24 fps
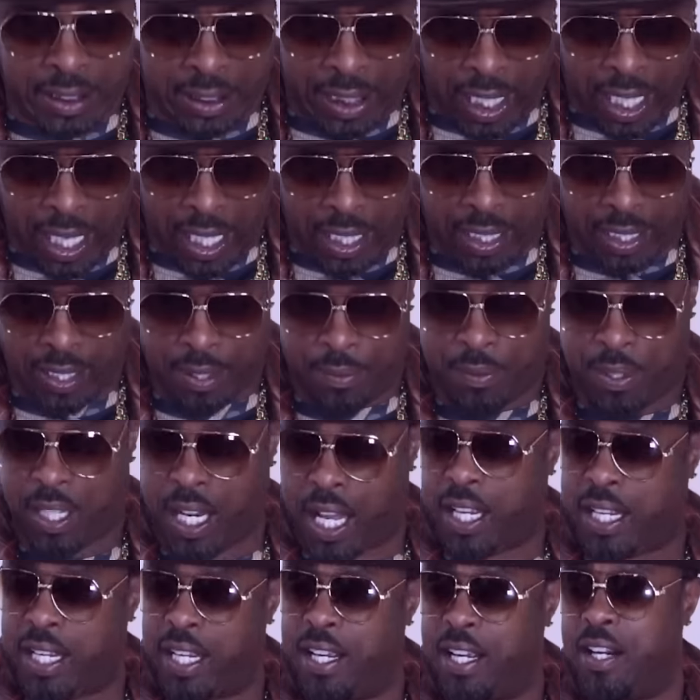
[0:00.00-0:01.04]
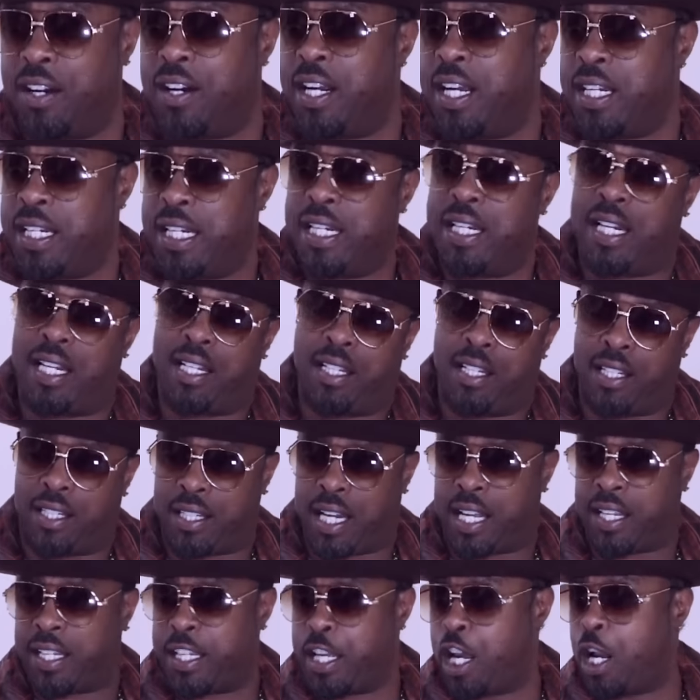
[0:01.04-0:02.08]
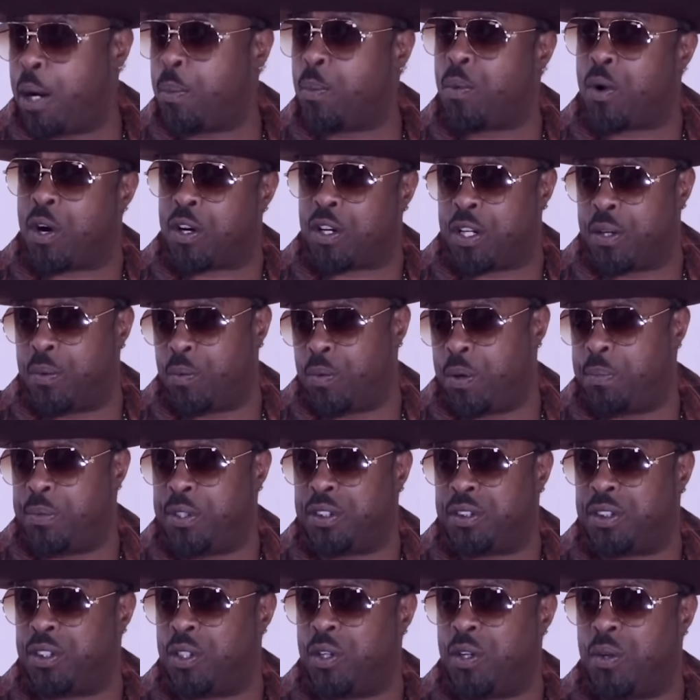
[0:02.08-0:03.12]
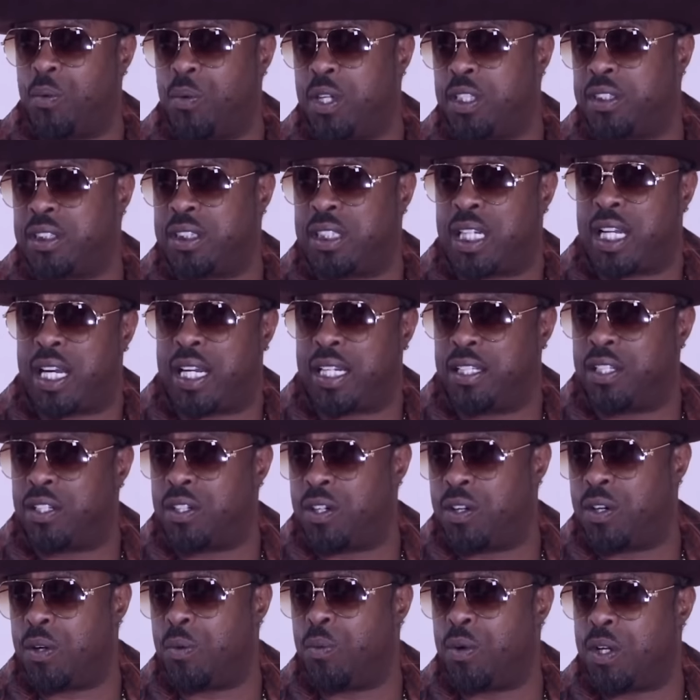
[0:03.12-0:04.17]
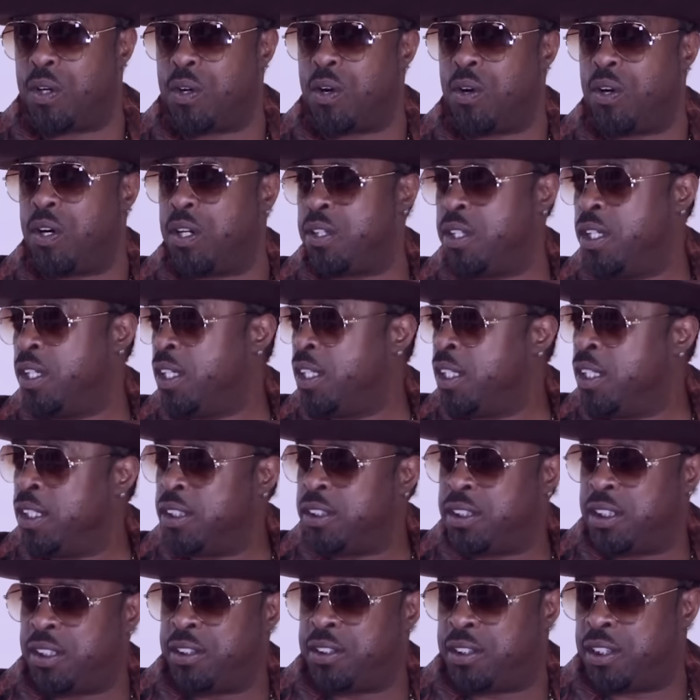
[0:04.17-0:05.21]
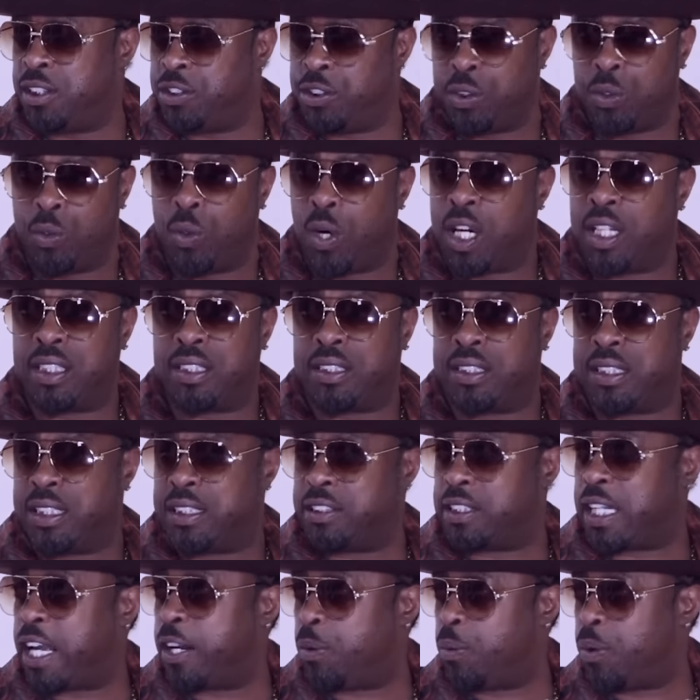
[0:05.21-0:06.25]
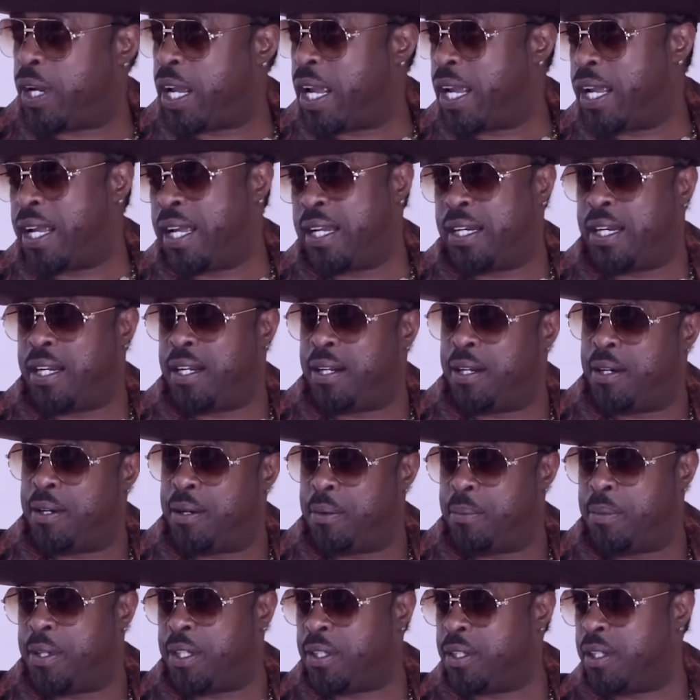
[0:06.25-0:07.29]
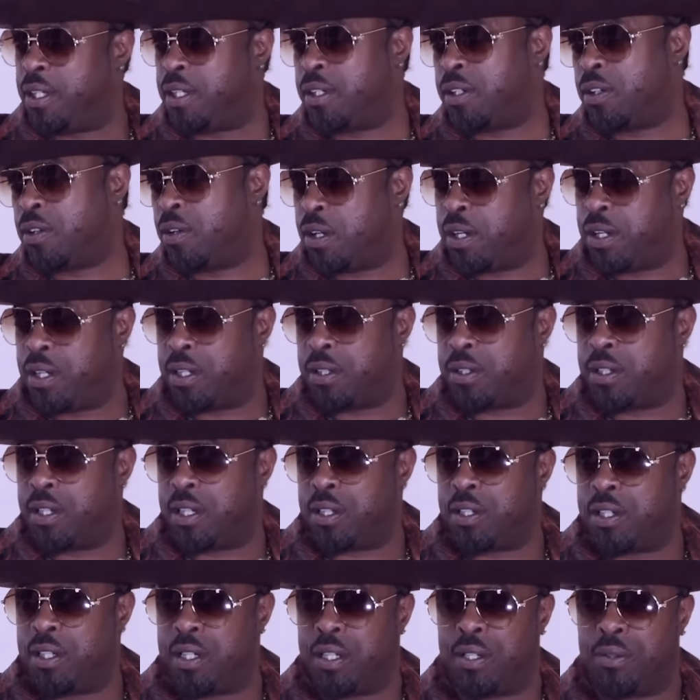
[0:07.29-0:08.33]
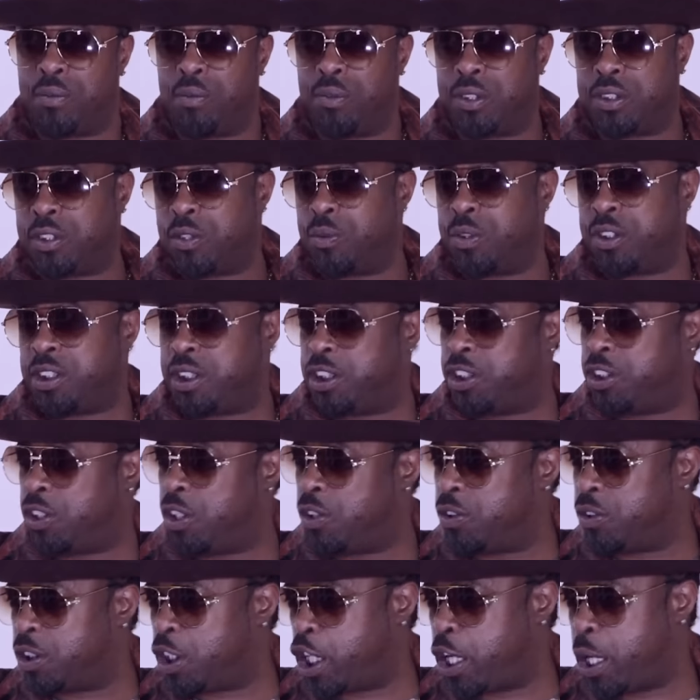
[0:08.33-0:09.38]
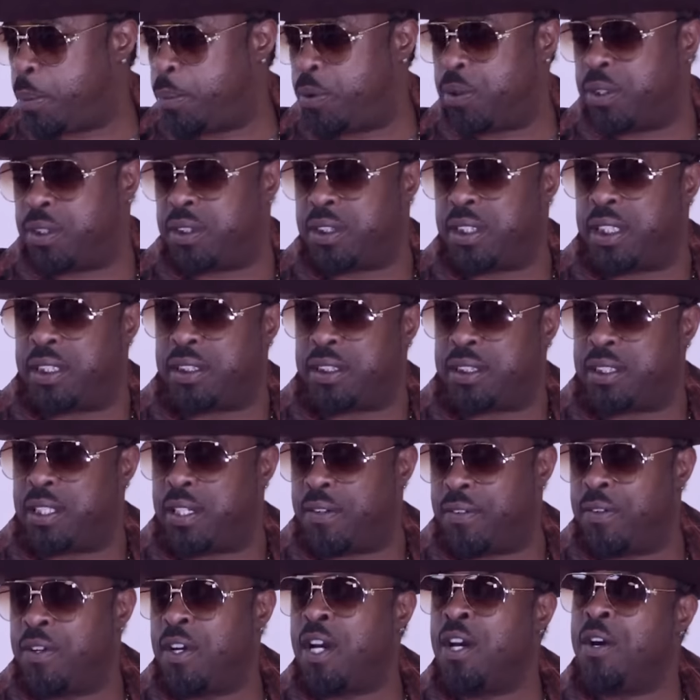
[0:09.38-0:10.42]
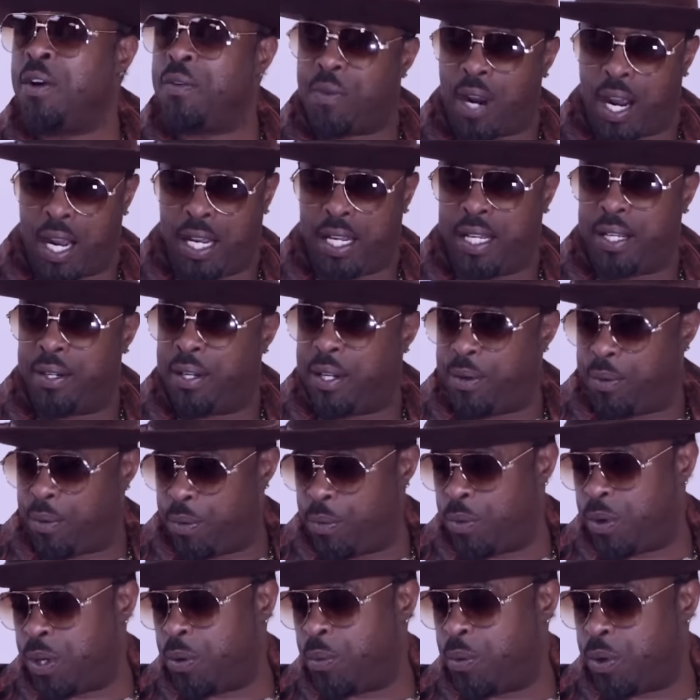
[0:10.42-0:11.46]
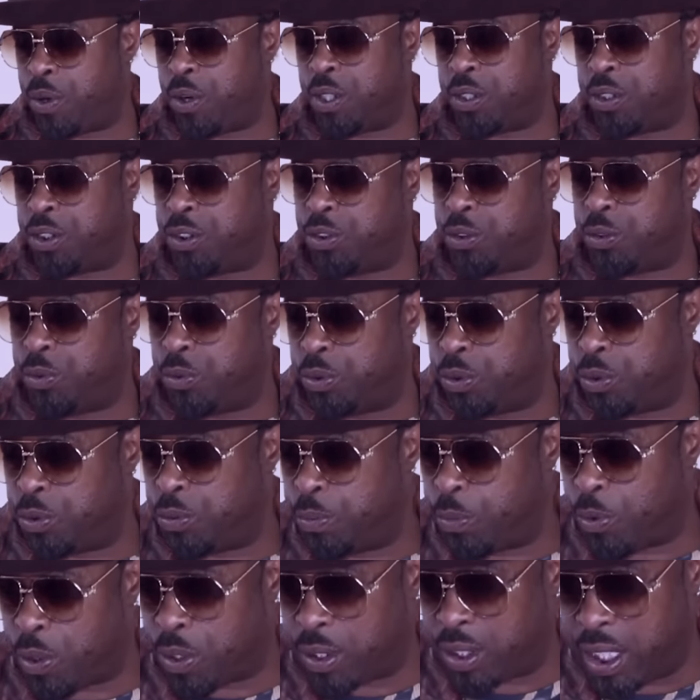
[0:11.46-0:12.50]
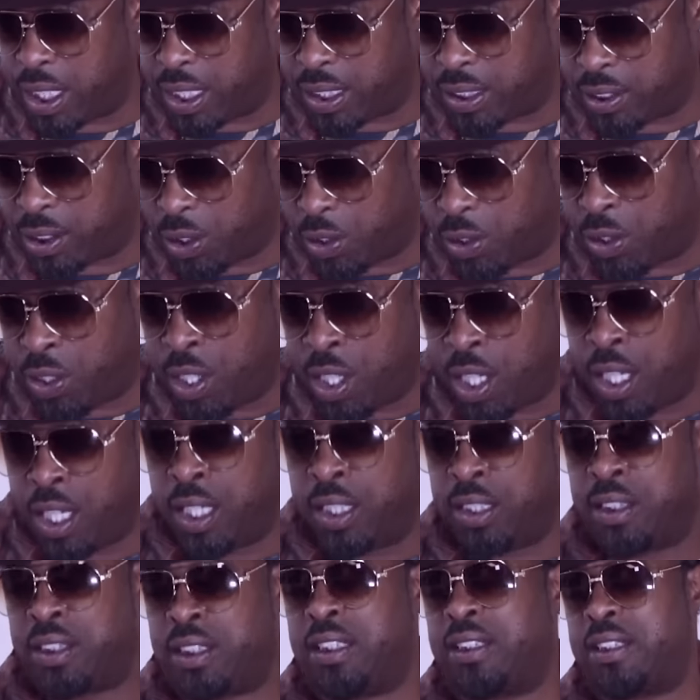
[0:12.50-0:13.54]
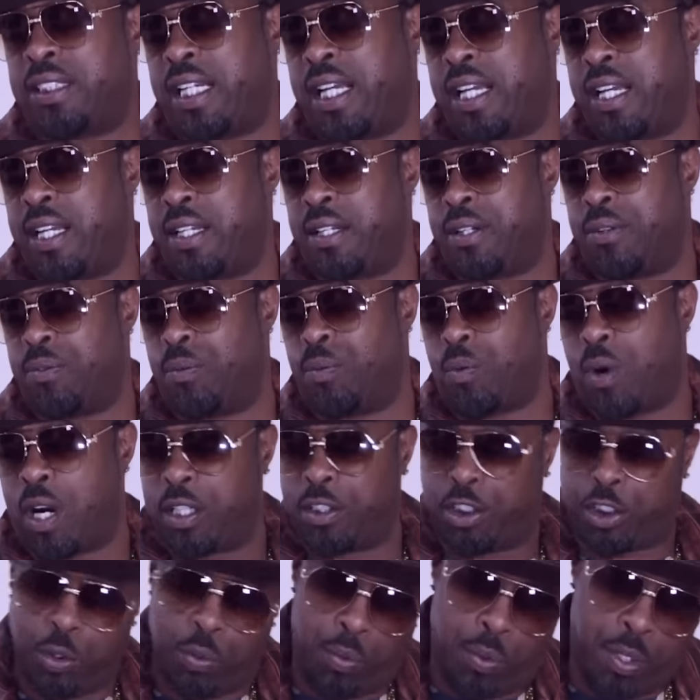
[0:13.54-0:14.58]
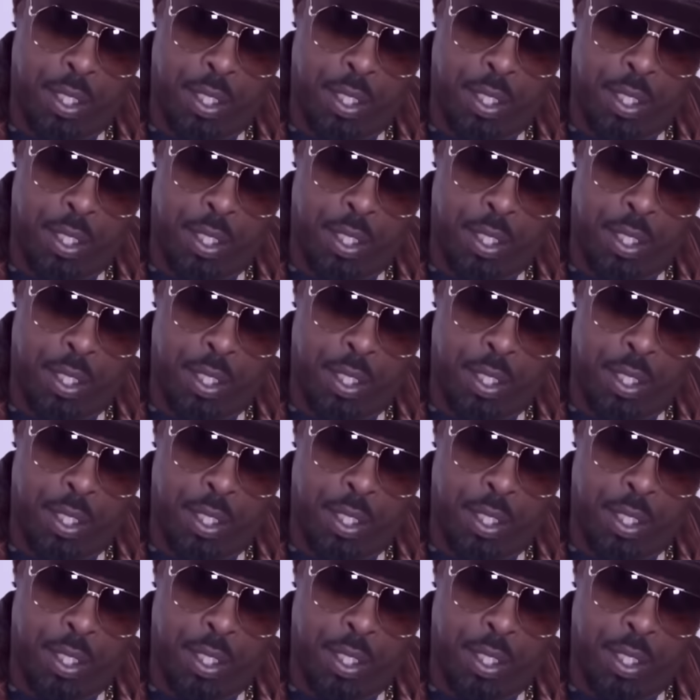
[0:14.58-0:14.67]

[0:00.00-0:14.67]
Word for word: check and be like, here, and then they they kept working with me, so it wasn't like you know it went on to, to do other things like when A and M and and, and what's Quincy Jones label and, and stuff. Right, it, it, went on to do do more things. So she said, "Why don't you